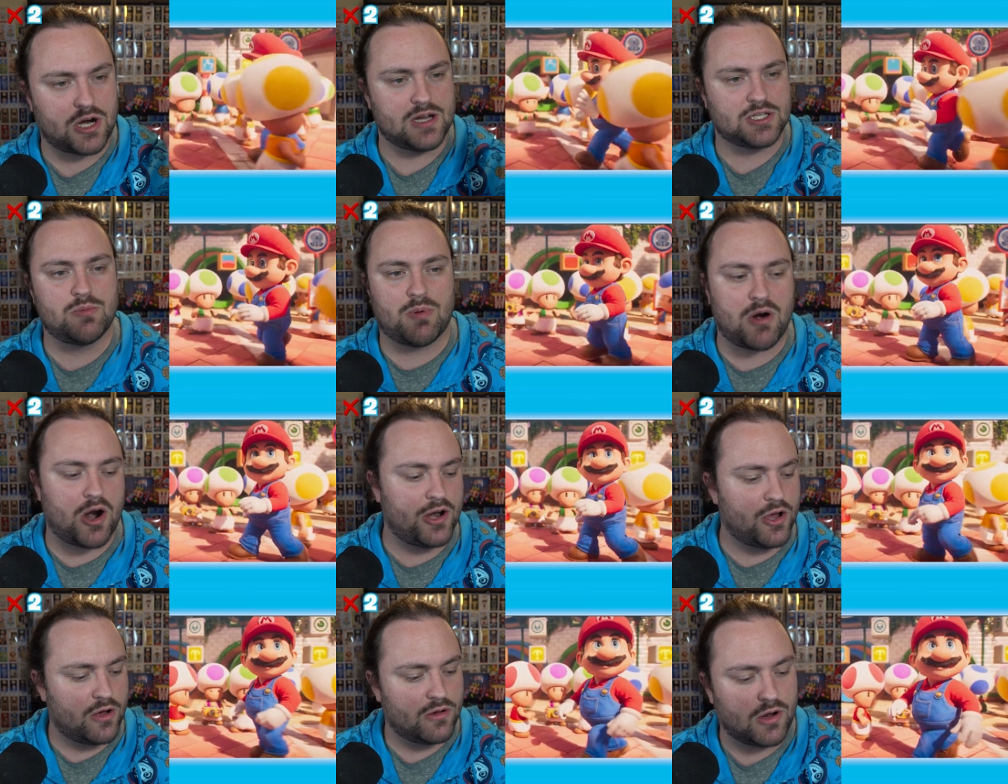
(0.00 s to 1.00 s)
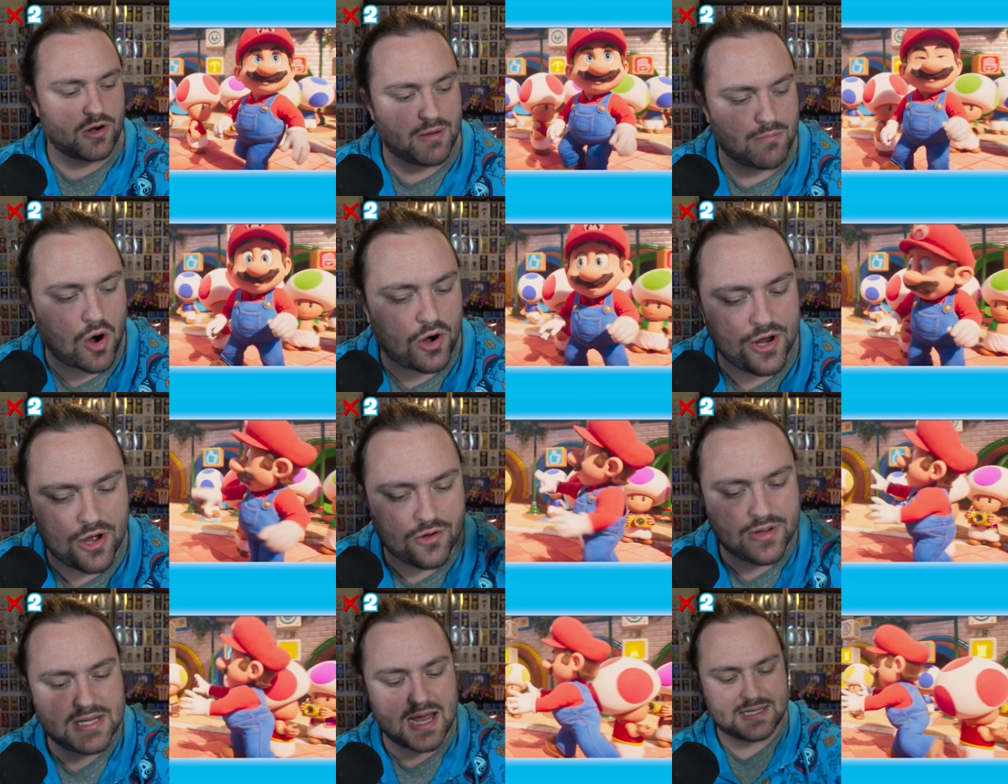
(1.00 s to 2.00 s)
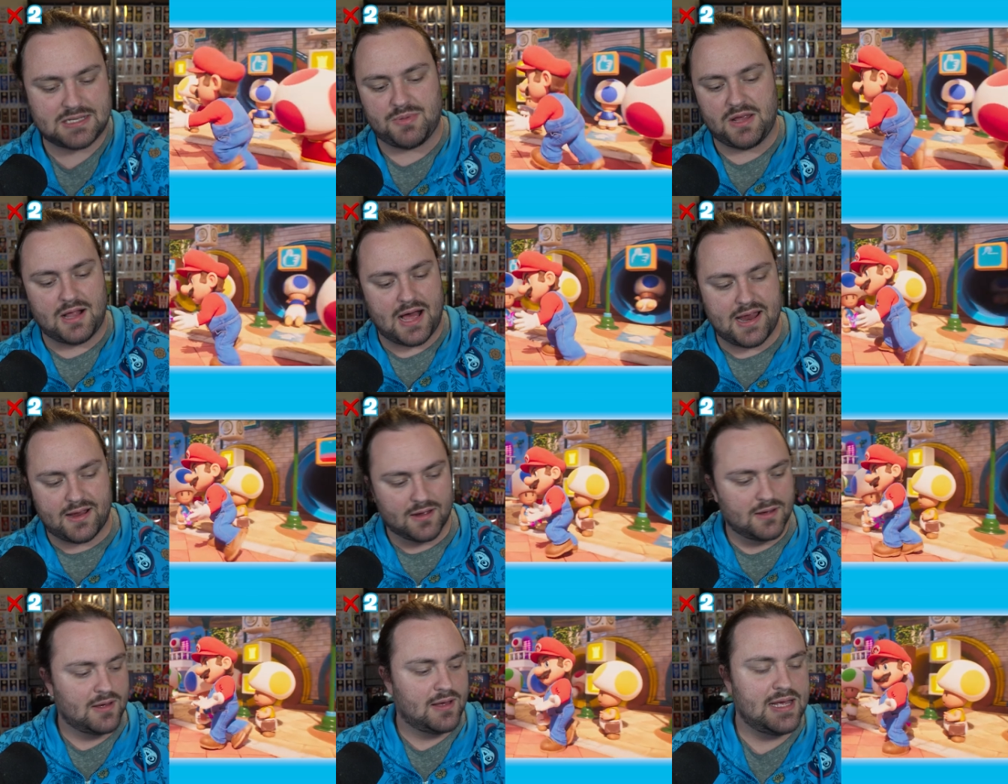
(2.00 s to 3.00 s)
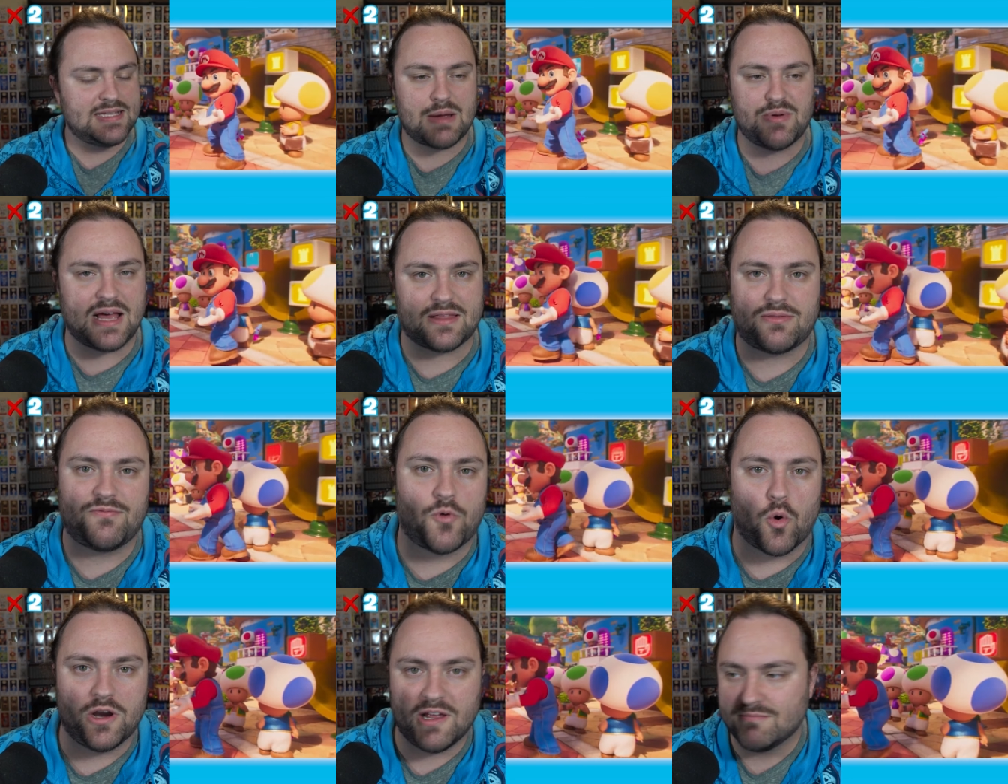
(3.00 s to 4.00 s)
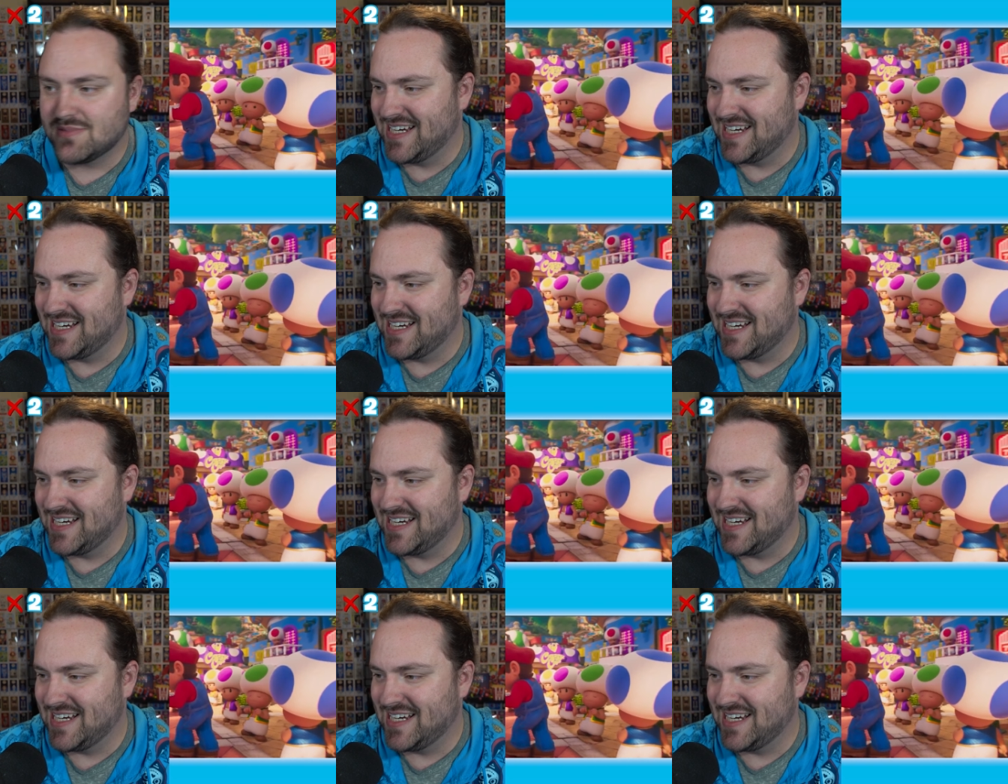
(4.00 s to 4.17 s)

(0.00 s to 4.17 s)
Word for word: All right, Super Mario, all right, Mario, he has to be like, he's gotta be like 40.